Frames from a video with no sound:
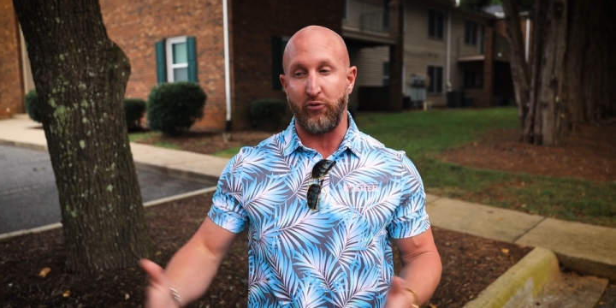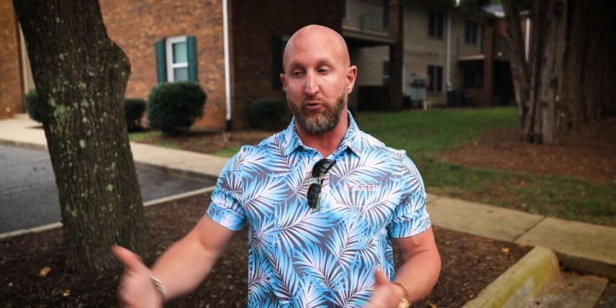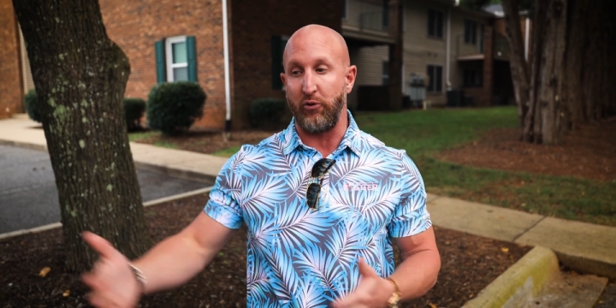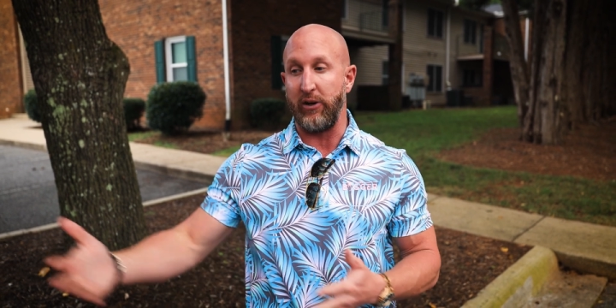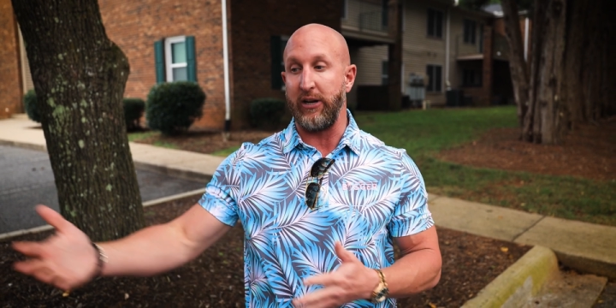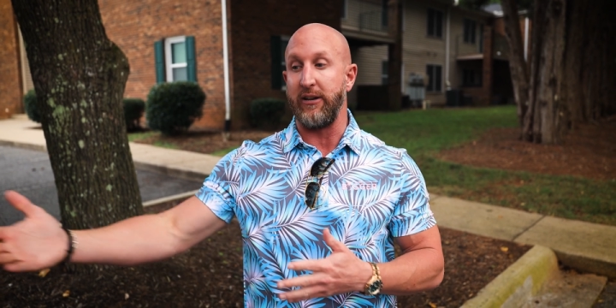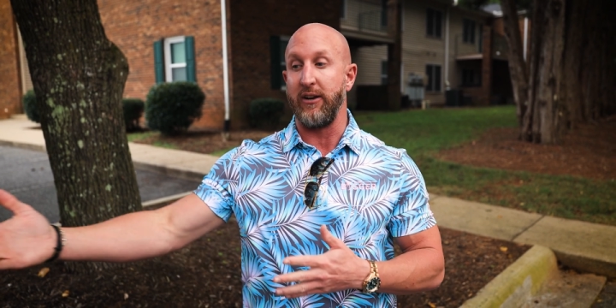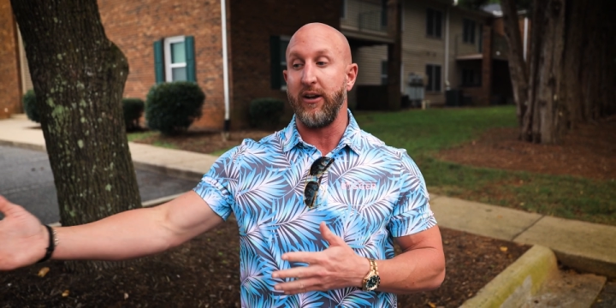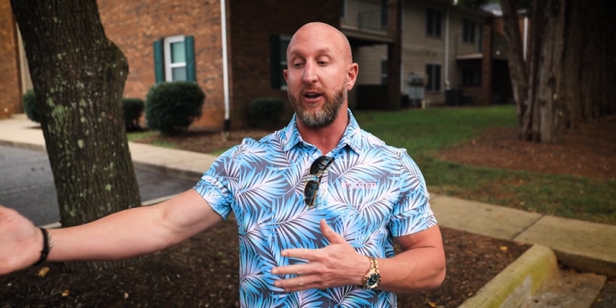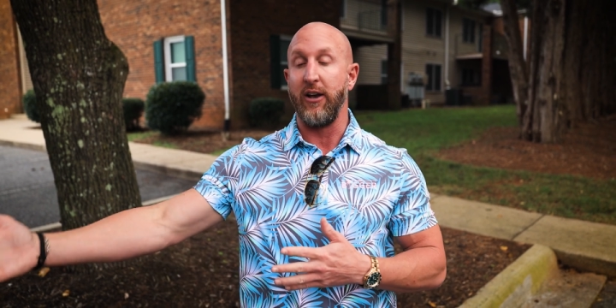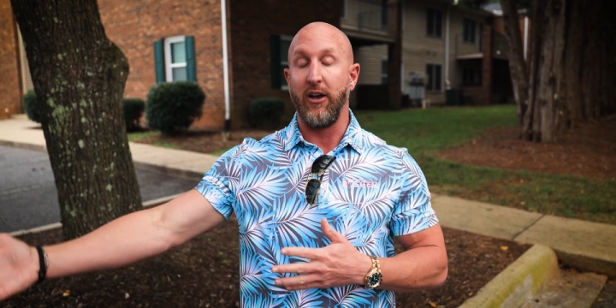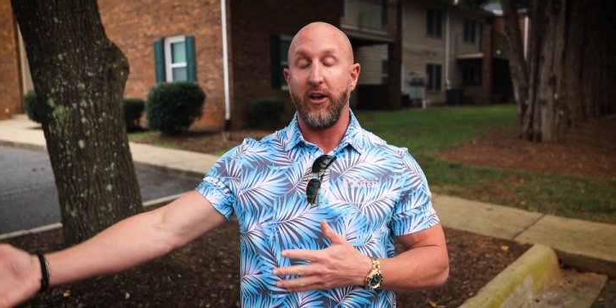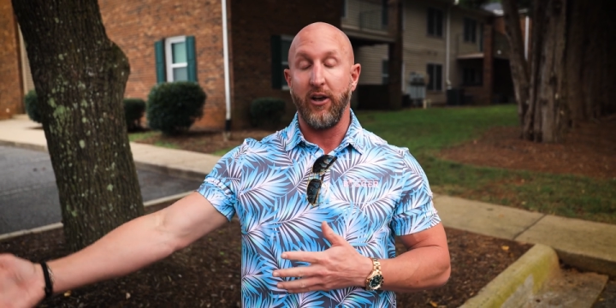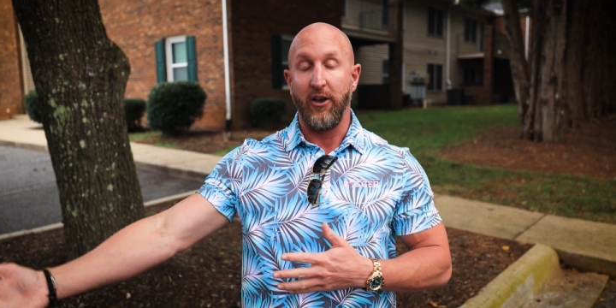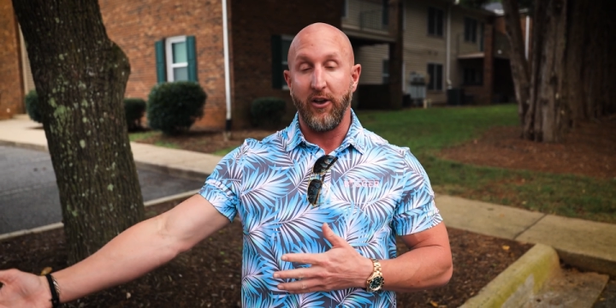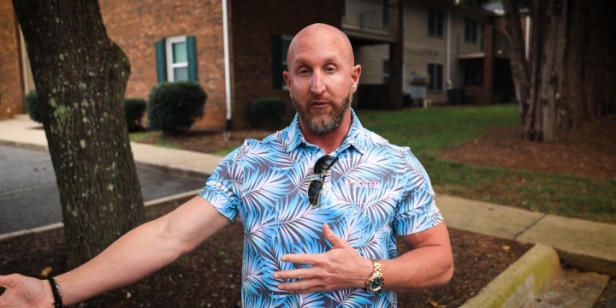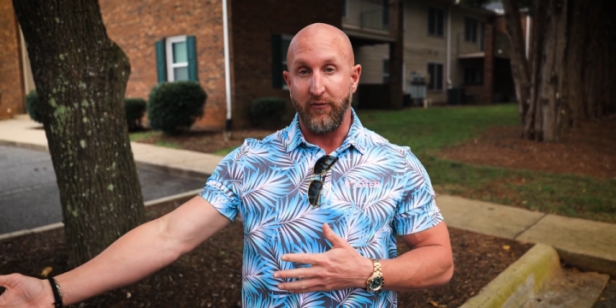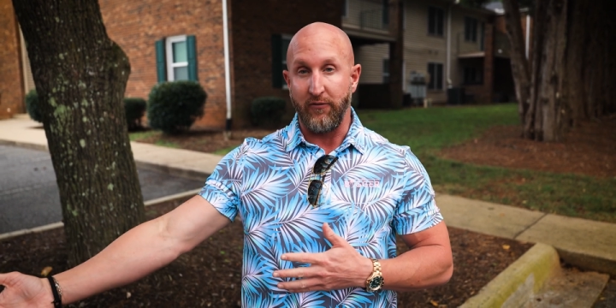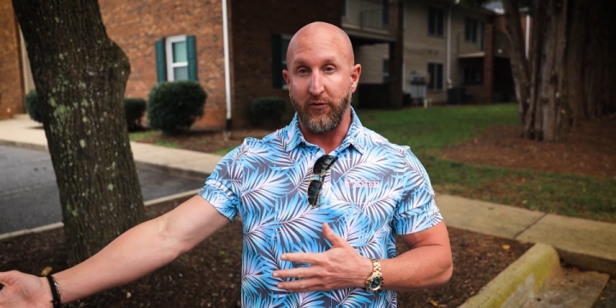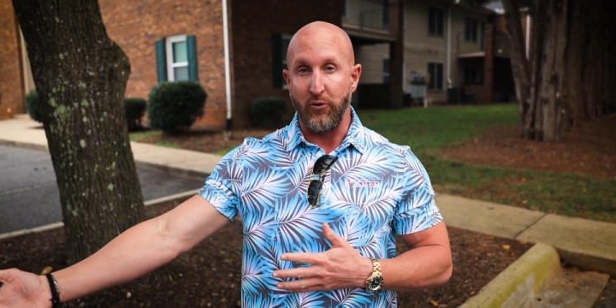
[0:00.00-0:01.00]
treat
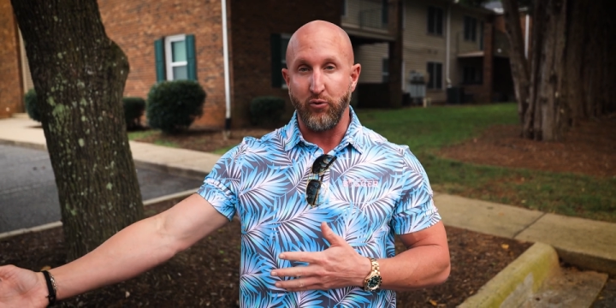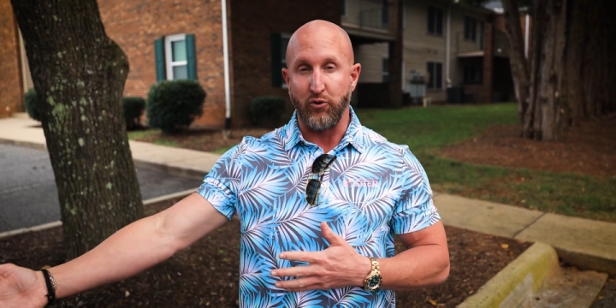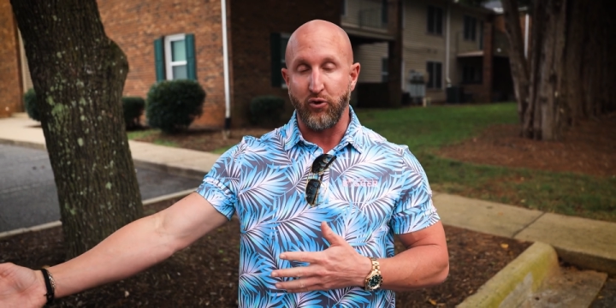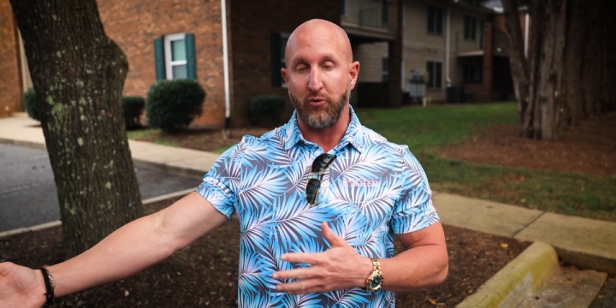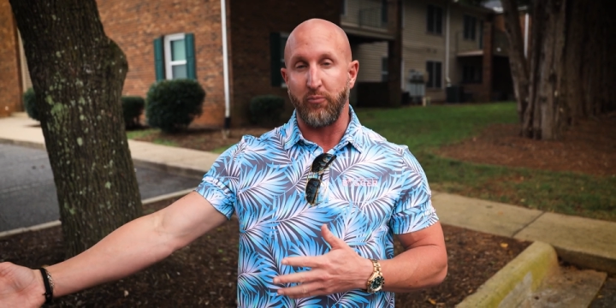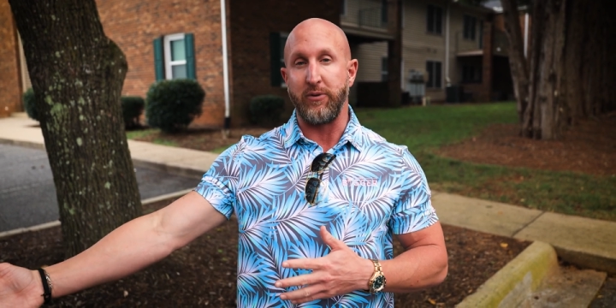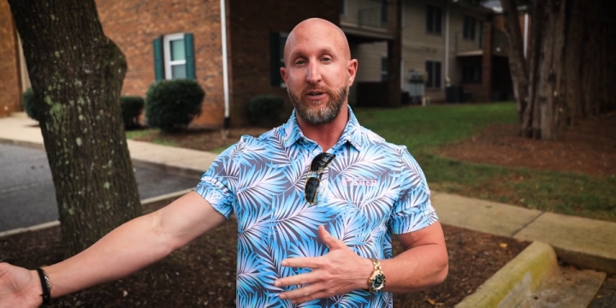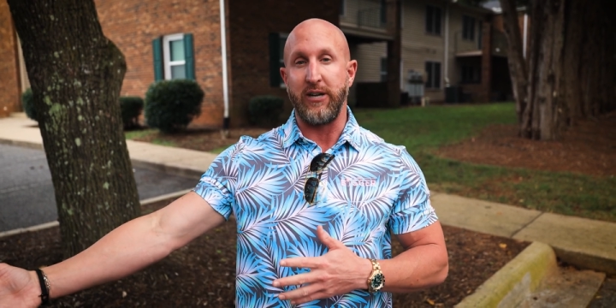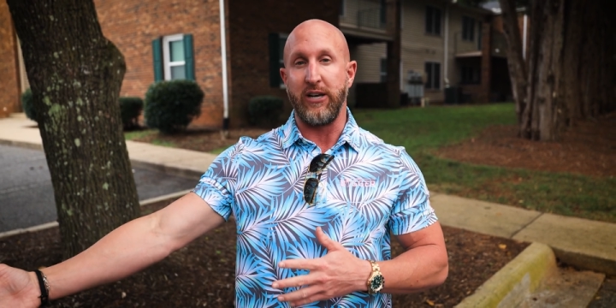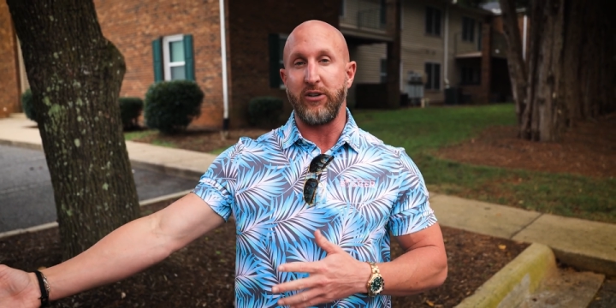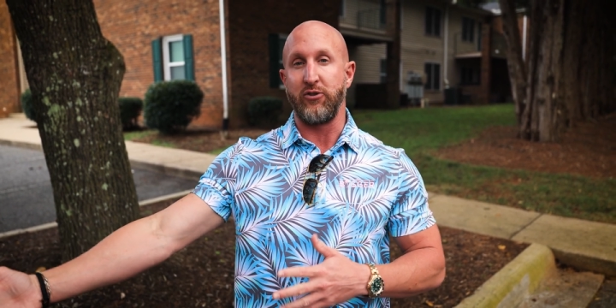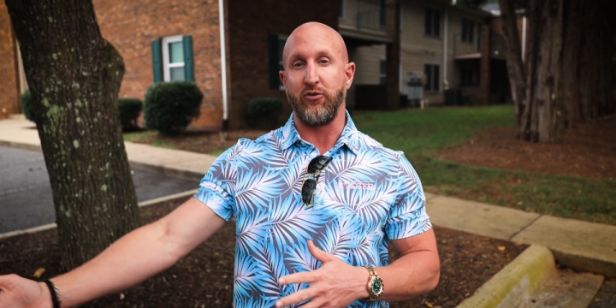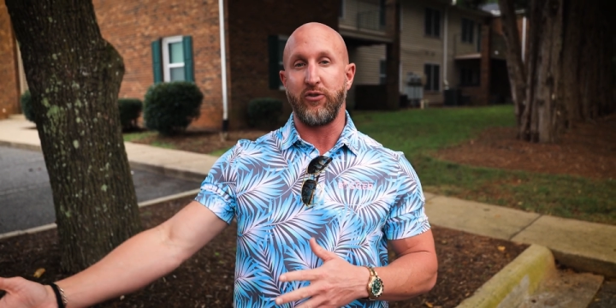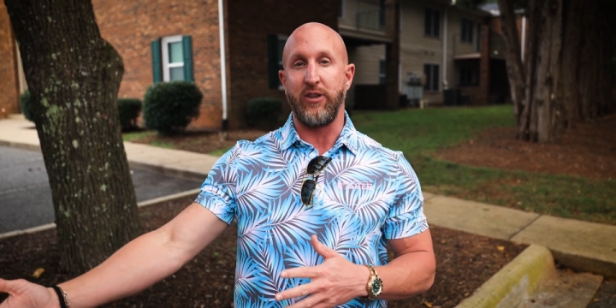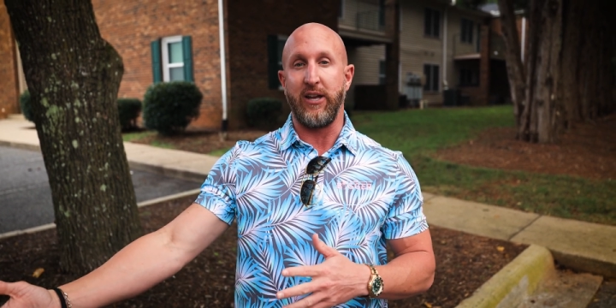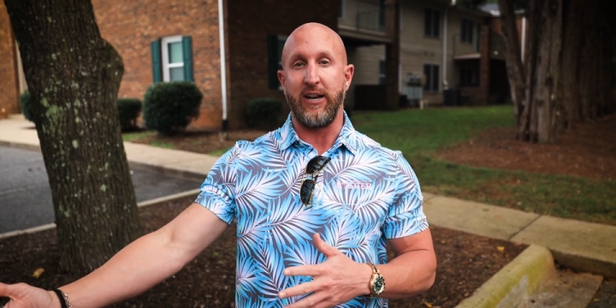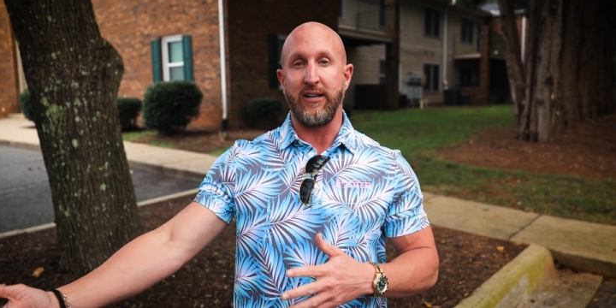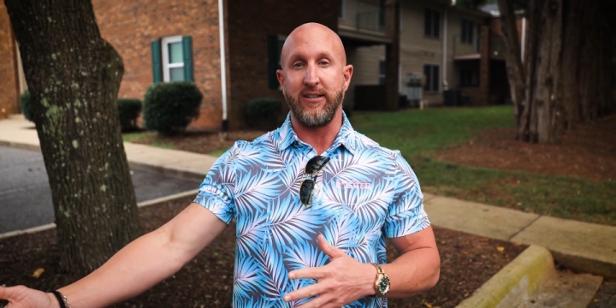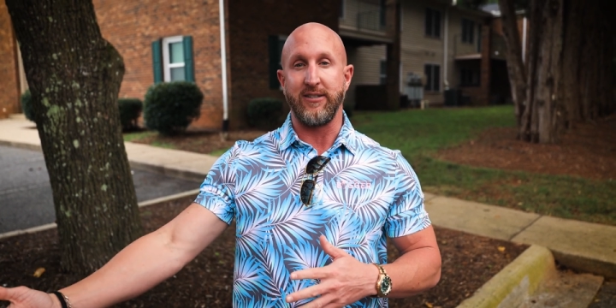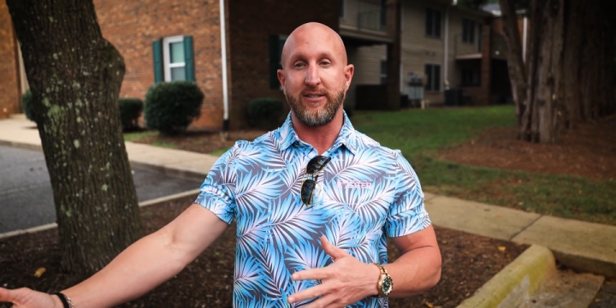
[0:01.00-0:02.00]
future potential
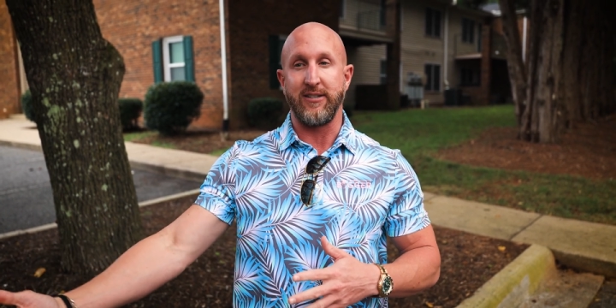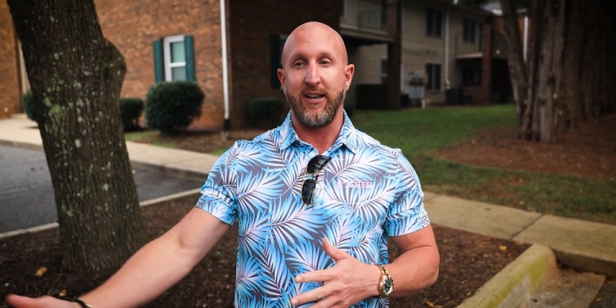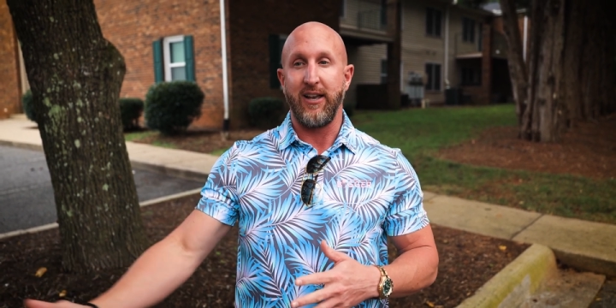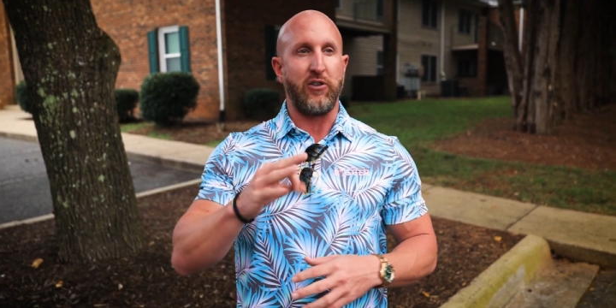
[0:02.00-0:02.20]
tenants.